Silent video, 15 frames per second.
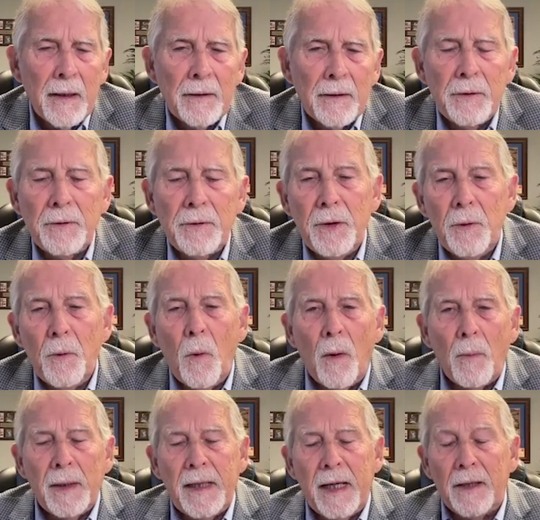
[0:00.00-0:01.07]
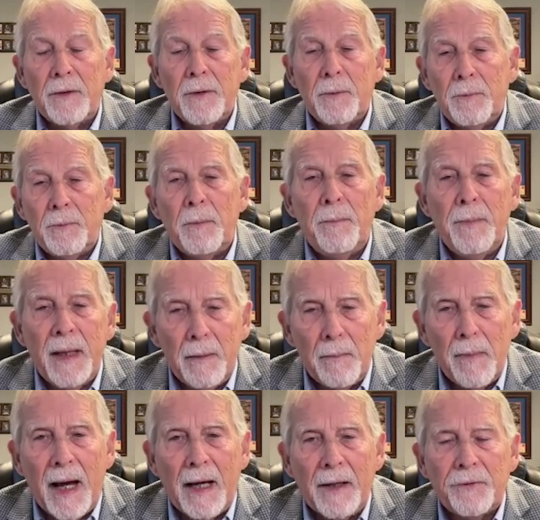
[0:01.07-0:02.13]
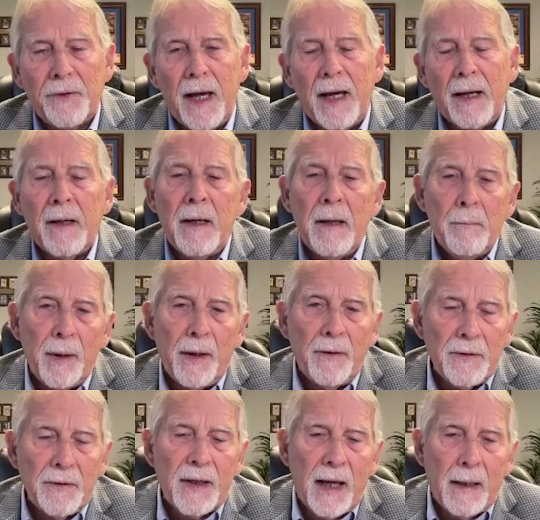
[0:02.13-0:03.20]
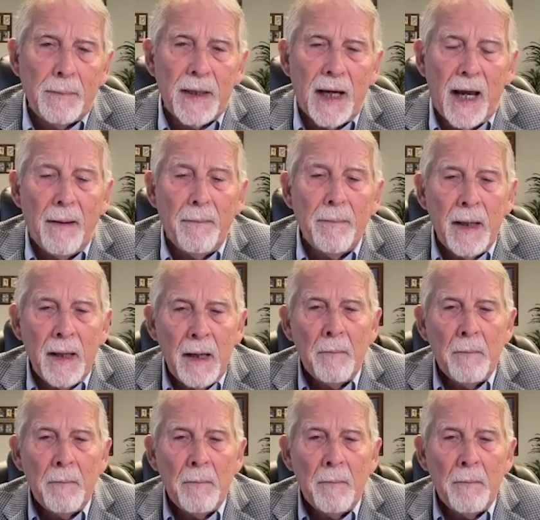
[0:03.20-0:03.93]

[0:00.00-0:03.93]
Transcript: to do what we can to minimize that, but at the same time,